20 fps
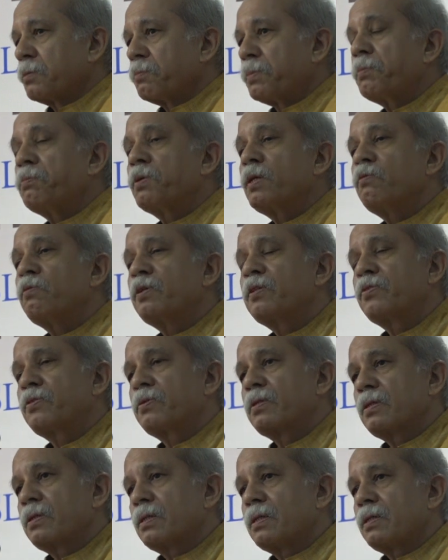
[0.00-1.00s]
People with
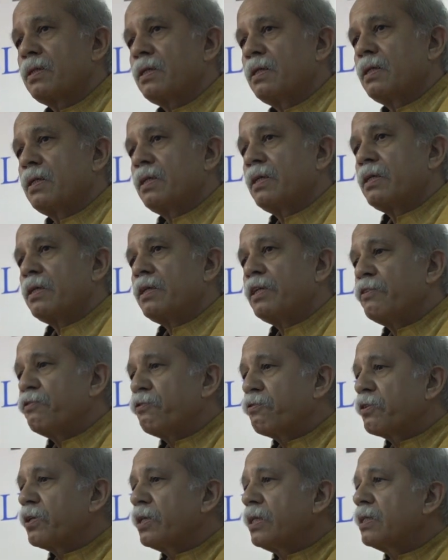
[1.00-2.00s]

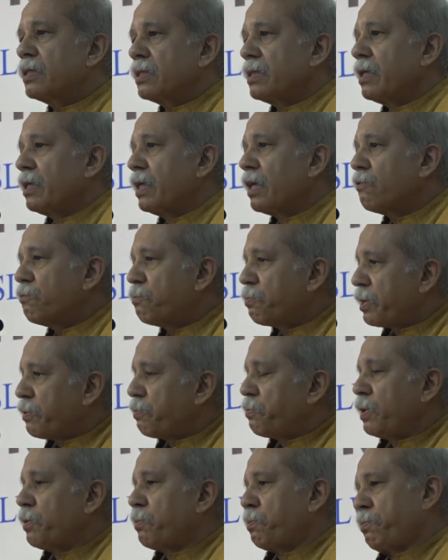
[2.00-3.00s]
different love
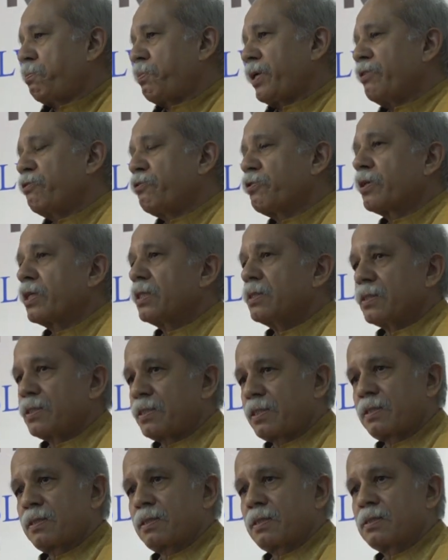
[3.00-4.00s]

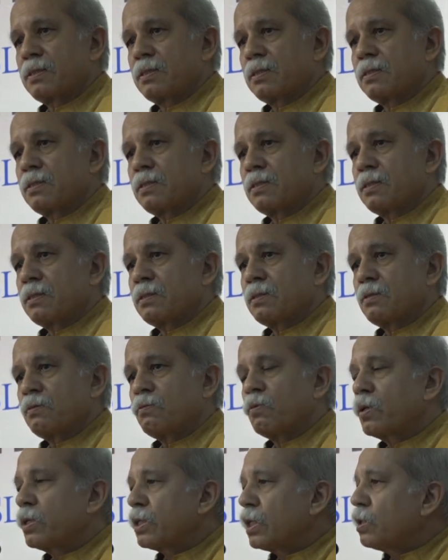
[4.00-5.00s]
preference
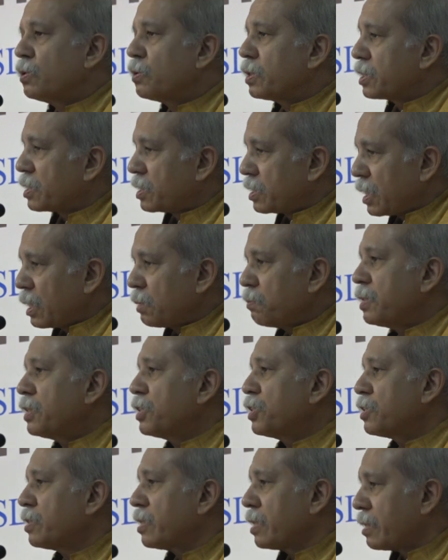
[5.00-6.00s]
wanted to
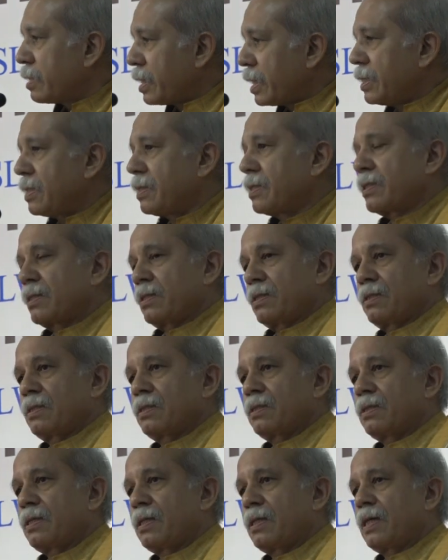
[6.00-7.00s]
establish the right
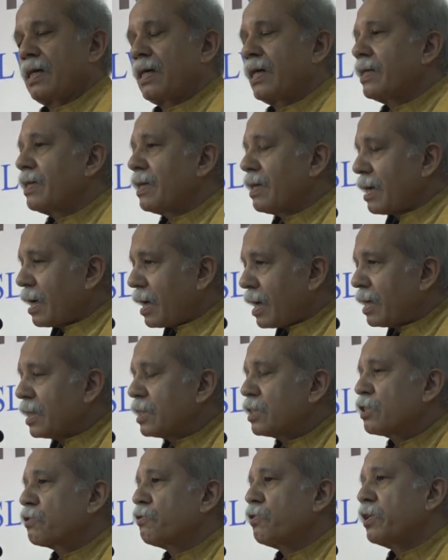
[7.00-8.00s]
and
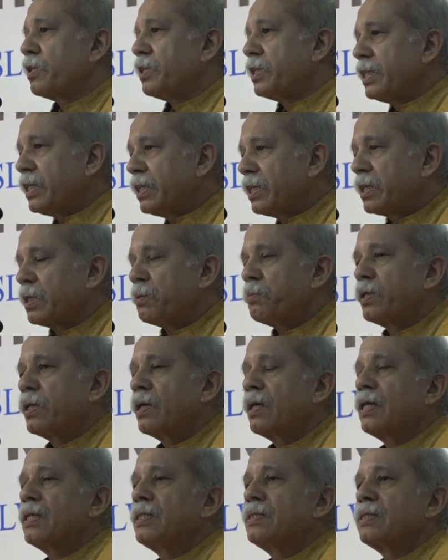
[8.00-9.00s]
asked for
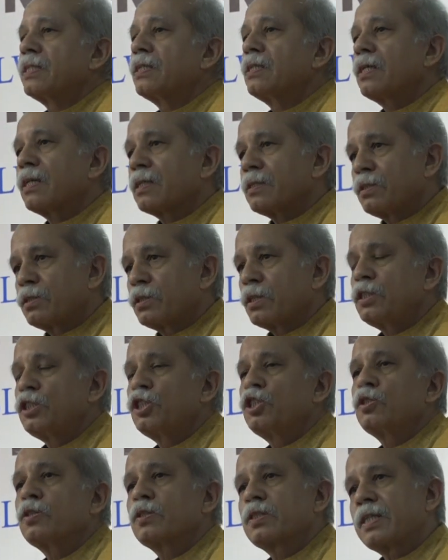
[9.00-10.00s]
decriminalizing
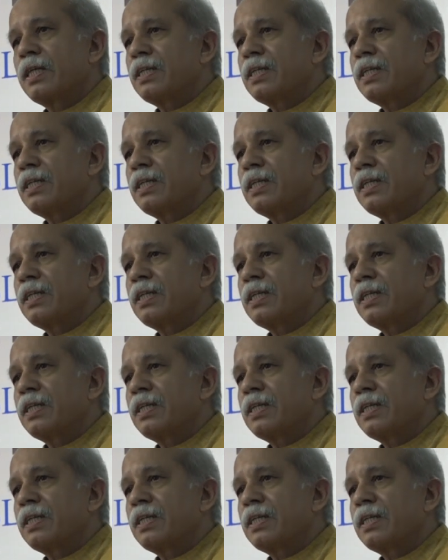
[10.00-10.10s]
consensuous